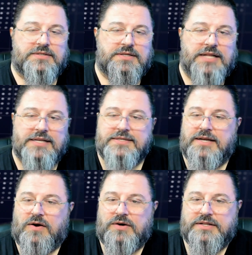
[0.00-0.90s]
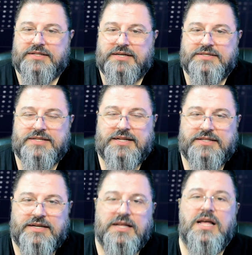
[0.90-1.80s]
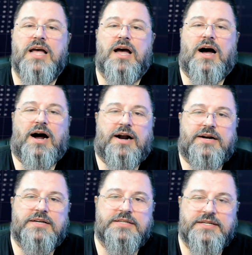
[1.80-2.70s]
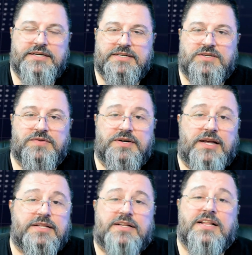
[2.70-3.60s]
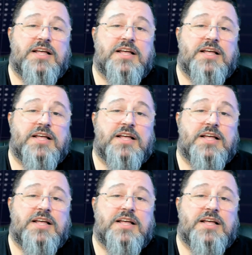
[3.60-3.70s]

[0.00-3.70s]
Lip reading: So that's the only things that are in the risk of the rental.